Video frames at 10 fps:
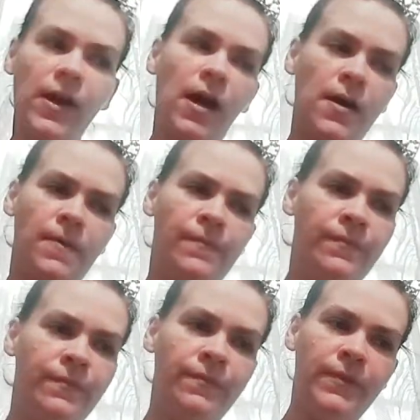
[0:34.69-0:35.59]
Um,
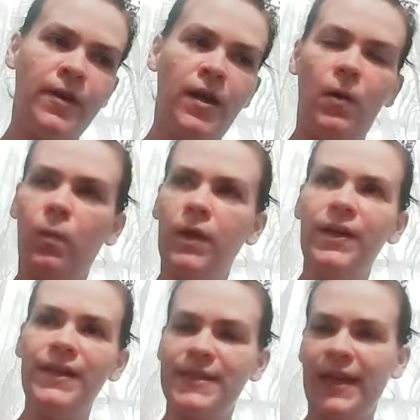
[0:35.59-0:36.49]

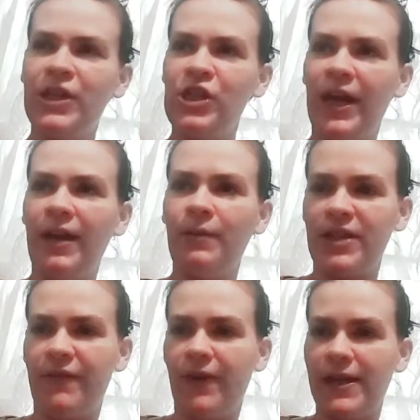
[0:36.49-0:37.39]
one is a keychain,
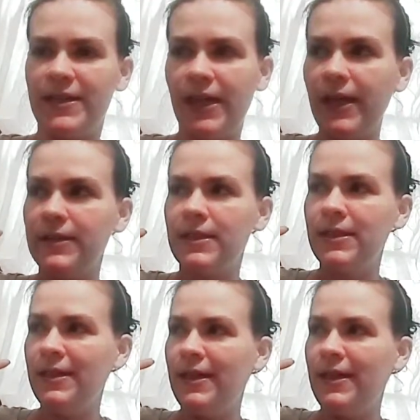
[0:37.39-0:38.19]
which I forgot to get.